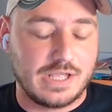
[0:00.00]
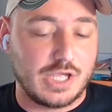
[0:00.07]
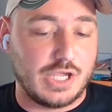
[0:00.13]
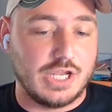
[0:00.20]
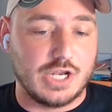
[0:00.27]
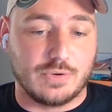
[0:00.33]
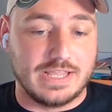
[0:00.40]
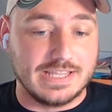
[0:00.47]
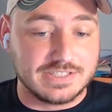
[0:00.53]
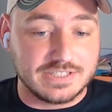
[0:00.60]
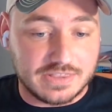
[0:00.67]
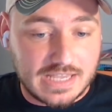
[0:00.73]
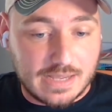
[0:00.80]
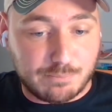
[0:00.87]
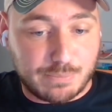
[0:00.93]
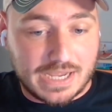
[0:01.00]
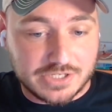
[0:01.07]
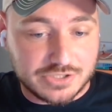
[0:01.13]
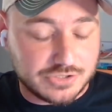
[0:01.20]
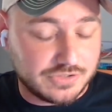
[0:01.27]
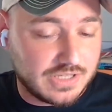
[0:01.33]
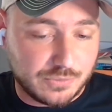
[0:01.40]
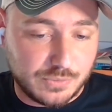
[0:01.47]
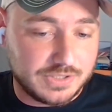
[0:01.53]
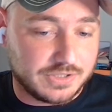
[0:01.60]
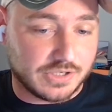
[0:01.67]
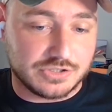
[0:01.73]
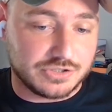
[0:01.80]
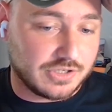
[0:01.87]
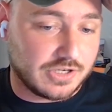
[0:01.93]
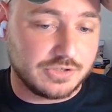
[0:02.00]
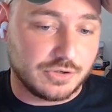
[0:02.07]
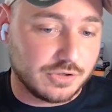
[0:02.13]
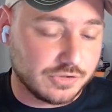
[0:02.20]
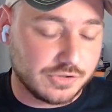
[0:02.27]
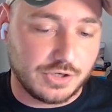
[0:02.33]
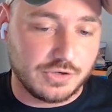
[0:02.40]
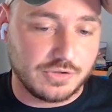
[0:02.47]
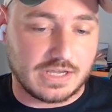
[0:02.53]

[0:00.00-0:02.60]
Is it that passion that we touched on earlier